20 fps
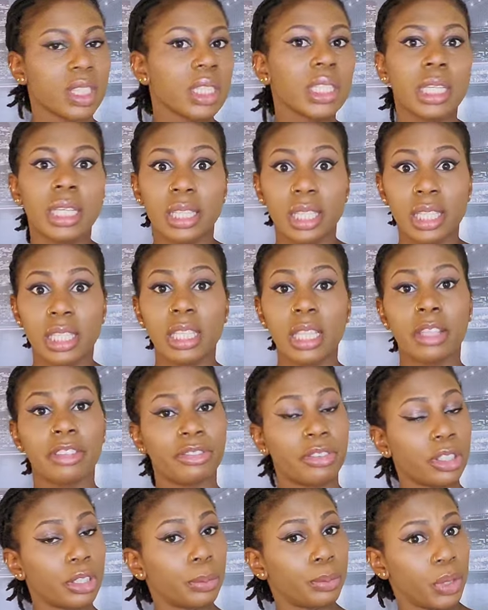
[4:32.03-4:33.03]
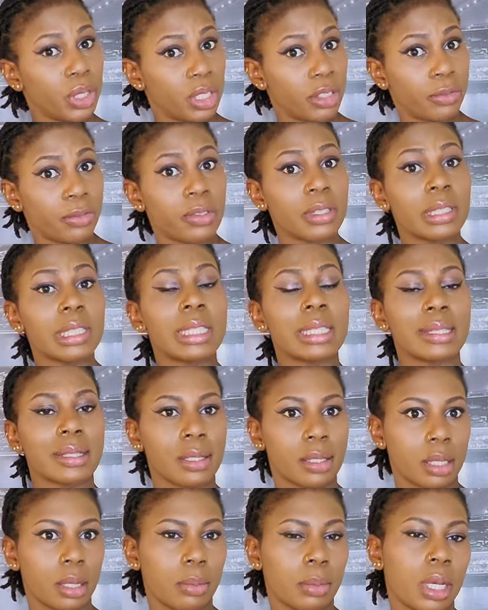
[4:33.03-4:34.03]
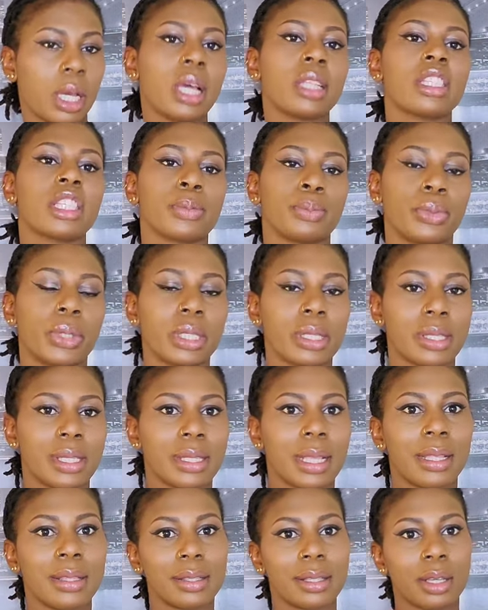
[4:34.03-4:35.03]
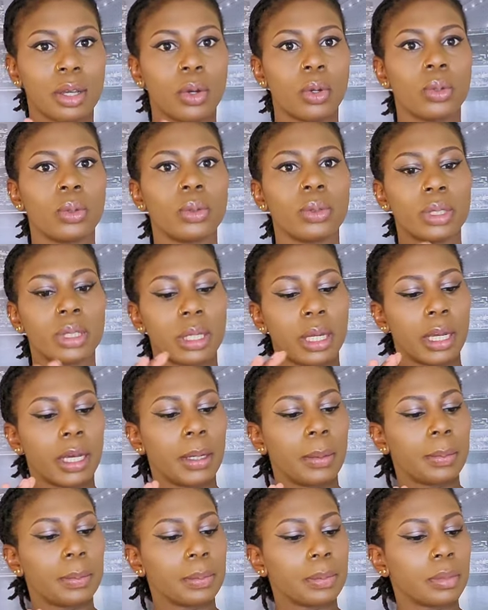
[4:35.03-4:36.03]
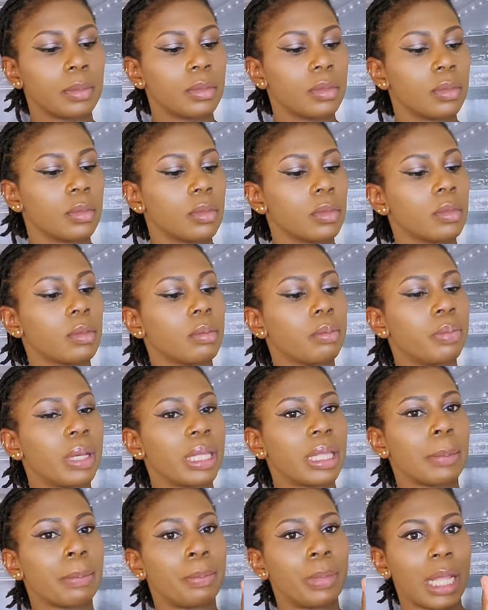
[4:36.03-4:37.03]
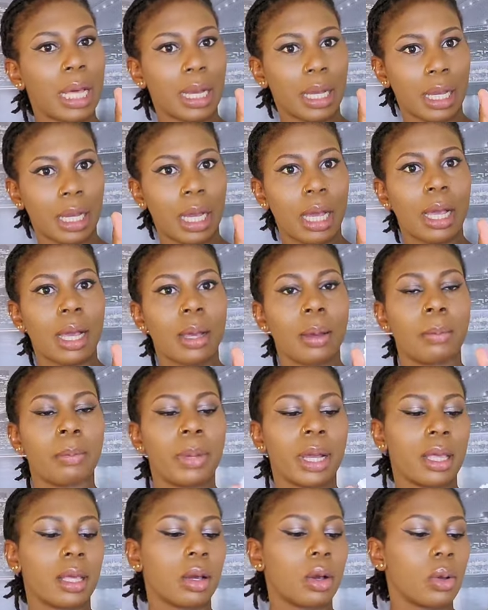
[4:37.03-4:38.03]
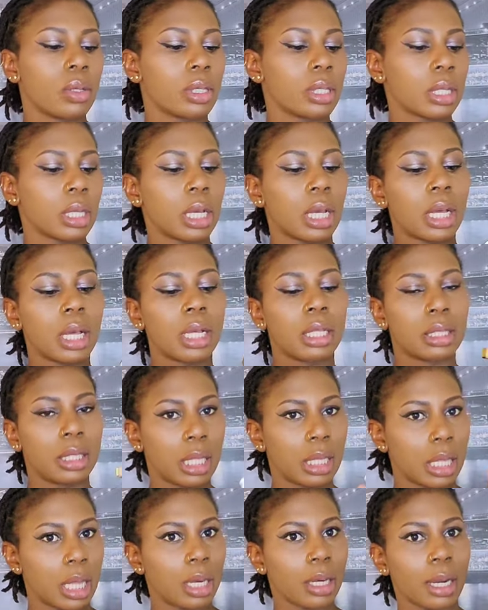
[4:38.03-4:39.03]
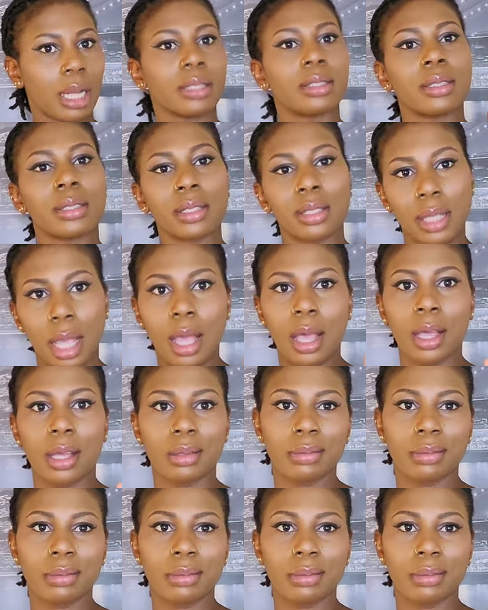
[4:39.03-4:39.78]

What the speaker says: it is a very beautiful summer and spring scent called Bella Blanca by Oscar de la Renta.